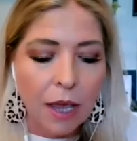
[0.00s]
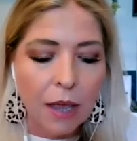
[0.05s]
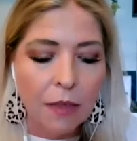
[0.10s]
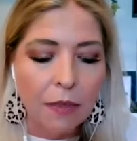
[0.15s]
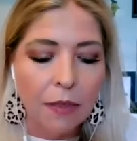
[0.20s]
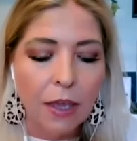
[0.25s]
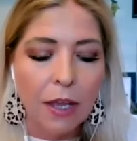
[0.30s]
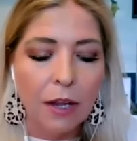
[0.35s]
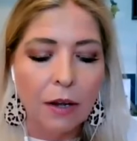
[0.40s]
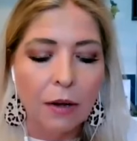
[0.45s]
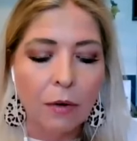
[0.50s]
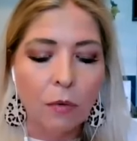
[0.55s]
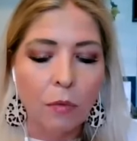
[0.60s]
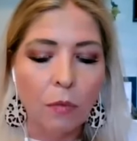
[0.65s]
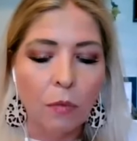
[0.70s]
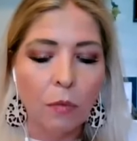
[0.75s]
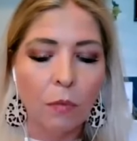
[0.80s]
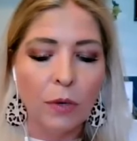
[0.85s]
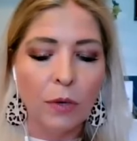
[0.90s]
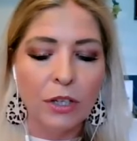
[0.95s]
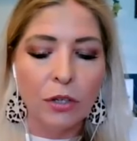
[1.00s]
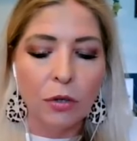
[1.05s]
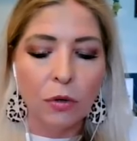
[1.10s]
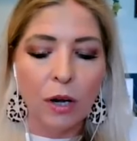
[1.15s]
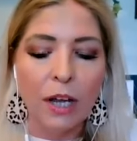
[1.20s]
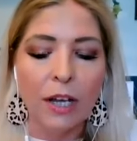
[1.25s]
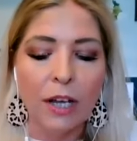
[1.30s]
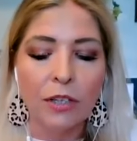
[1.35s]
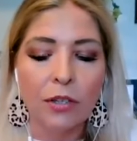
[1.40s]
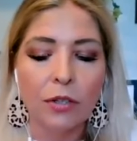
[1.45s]
And then we
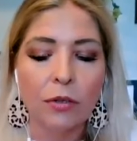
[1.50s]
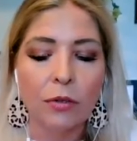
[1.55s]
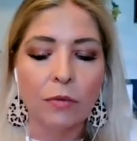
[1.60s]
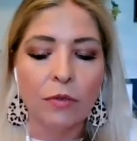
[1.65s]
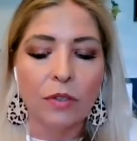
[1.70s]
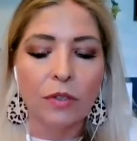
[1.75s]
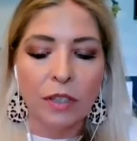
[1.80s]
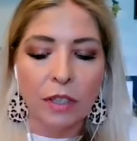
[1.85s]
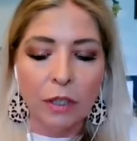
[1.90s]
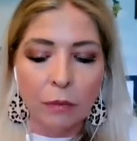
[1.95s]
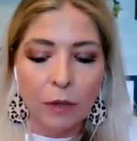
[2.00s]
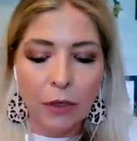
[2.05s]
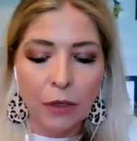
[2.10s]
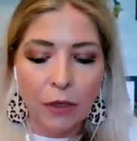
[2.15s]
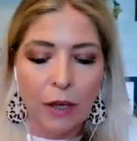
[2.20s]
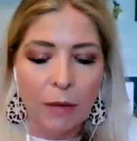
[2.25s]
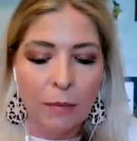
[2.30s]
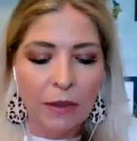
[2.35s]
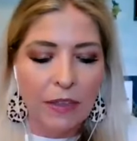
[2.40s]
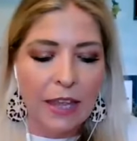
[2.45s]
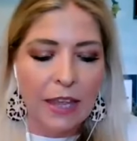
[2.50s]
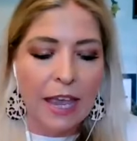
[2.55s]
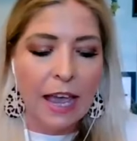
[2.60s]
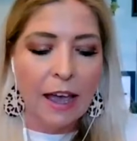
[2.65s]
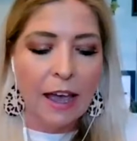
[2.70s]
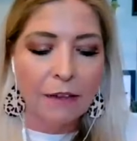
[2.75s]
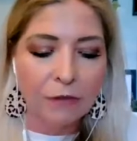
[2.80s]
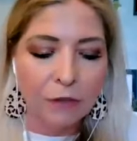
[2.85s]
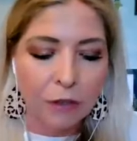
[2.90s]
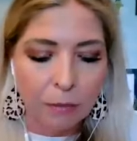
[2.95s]
try to deal with them in the
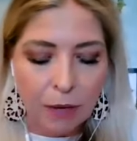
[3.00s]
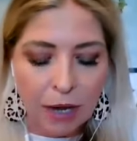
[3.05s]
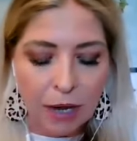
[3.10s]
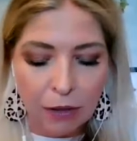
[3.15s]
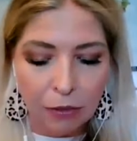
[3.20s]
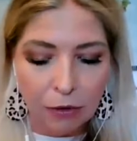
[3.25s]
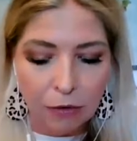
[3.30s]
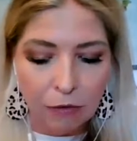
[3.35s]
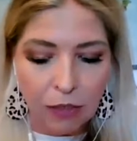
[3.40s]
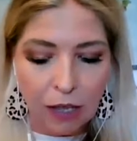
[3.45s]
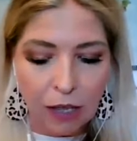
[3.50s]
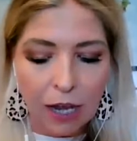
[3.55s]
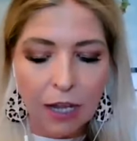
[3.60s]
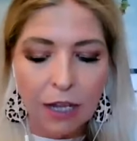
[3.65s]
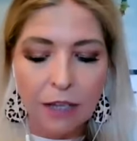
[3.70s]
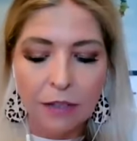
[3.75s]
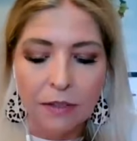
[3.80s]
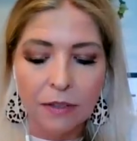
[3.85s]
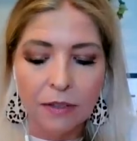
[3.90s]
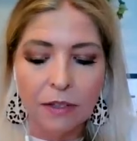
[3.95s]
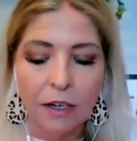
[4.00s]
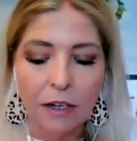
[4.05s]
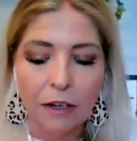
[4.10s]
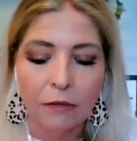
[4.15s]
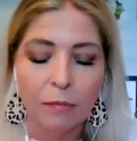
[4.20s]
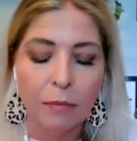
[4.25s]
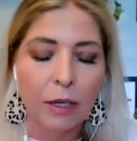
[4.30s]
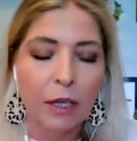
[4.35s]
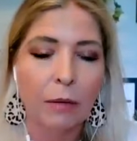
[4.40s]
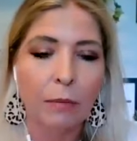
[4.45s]
aftermath of that instead
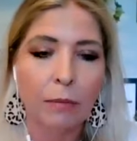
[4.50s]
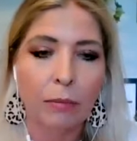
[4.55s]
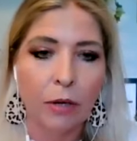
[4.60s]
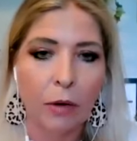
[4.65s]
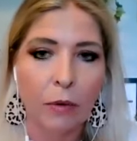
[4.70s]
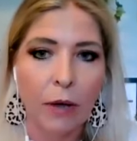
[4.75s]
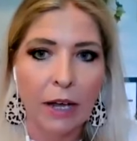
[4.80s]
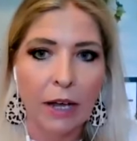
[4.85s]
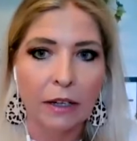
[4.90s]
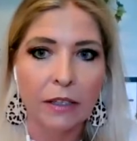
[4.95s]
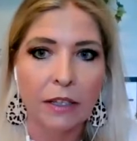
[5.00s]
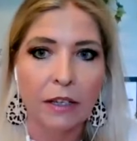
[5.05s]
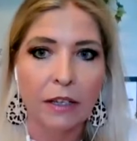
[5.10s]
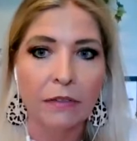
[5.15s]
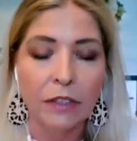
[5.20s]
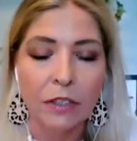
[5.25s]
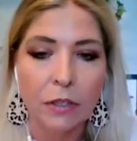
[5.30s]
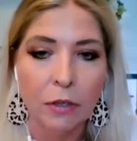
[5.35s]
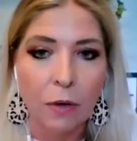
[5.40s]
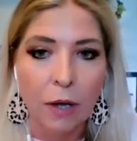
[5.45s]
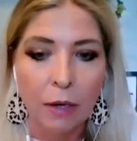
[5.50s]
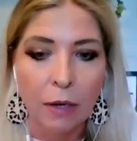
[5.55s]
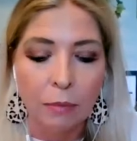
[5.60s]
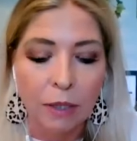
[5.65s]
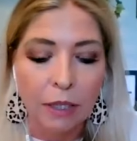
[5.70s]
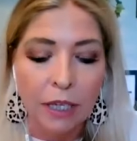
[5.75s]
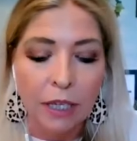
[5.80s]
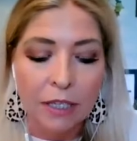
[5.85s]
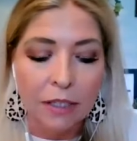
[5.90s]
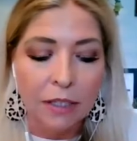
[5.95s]
of being proactive. And so I
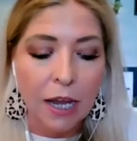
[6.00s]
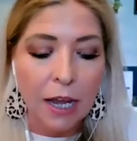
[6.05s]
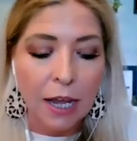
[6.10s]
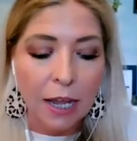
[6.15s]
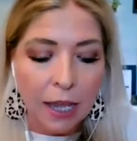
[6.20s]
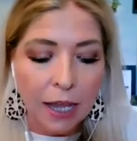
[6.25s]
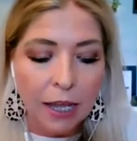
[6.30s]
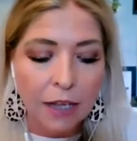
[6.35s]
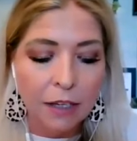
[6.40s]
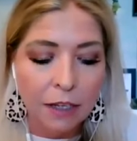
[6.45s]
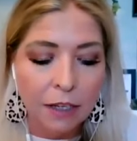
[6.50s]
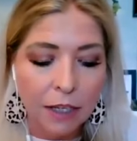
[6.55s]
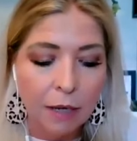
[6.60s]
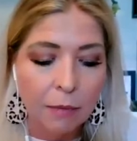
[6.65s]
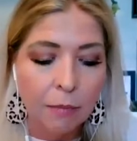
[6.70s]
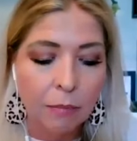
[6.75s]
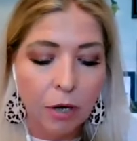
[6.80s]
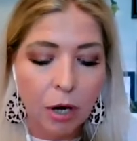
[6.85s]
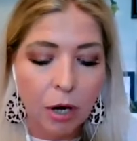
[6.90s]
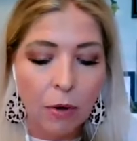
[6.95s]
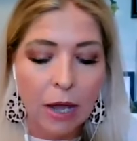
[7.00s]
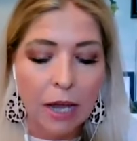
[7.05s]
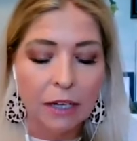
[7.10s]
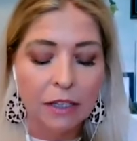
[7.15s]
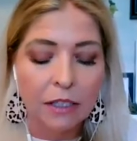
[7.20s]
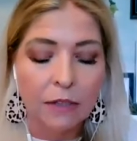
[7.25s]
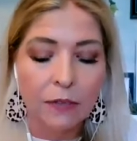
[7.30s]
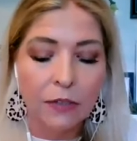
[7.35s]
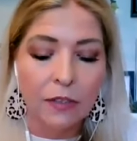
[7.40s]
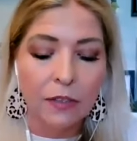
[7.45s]
realized I had to get
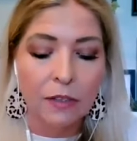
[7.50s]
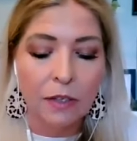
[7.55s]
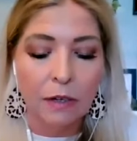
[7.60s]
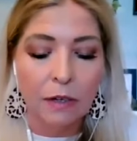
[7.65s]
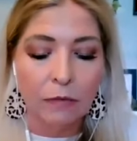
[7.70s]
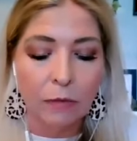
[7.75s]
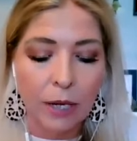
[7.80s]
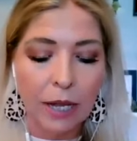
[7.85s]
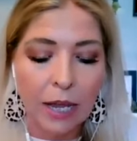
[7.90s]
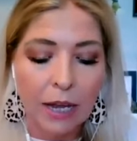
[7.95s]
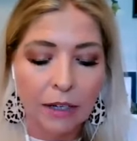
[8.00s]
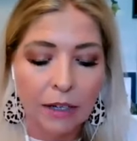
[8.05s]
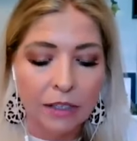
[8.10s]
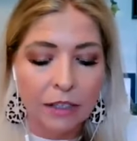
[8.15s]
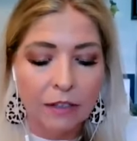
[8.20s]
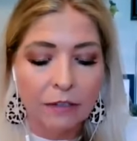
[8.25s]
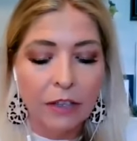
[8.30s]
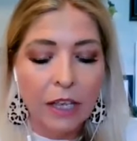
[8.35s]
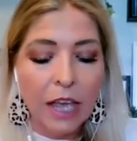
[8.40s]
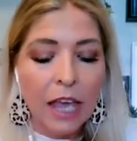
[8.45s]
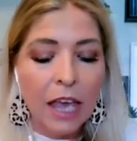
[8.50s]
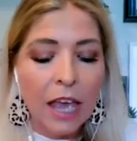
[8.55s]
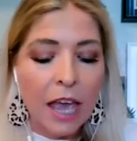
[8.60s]
proactive instead of reactive.